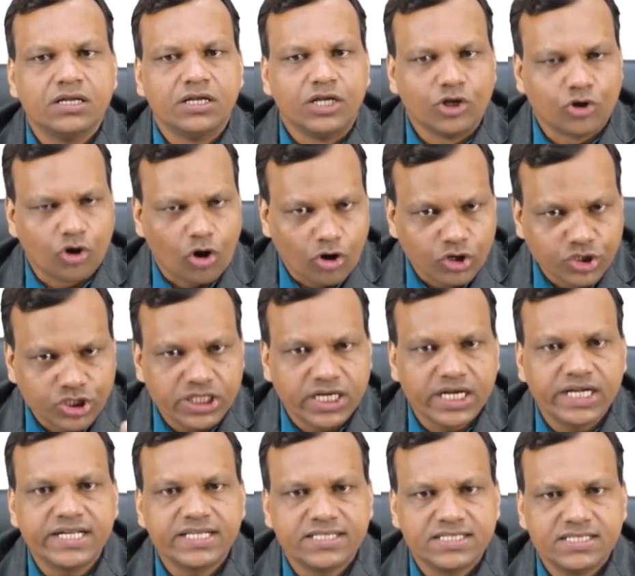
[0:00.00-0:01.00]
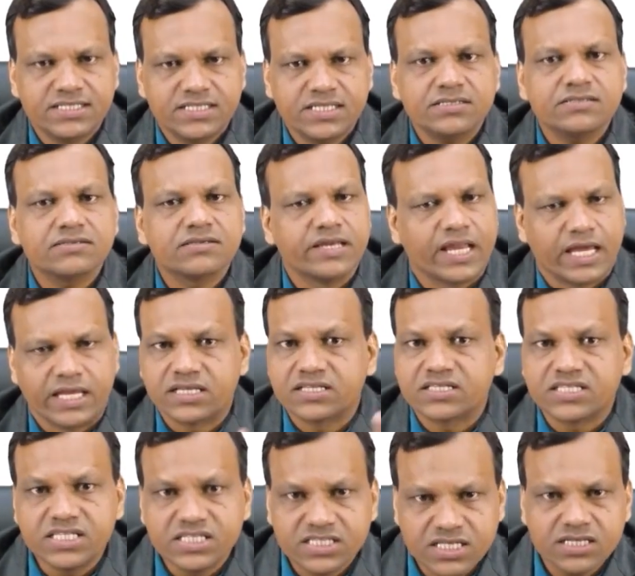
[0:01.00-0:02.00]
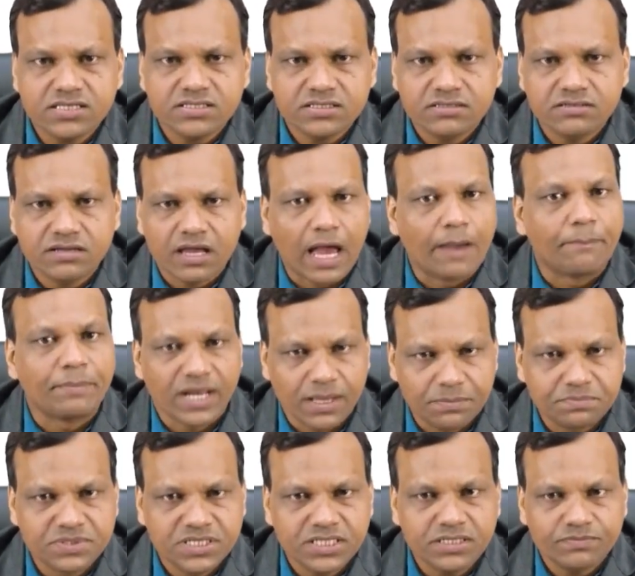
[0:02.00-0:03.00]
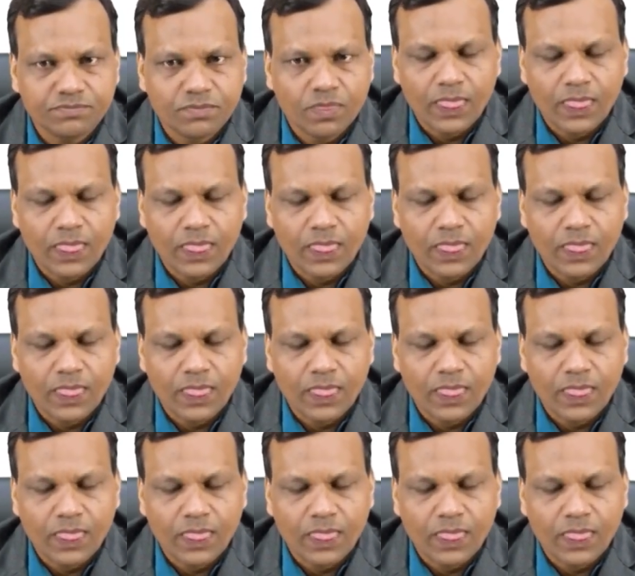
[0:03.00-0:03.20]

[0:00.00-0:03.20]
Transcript: neurological diseases like seizures, epilepsy,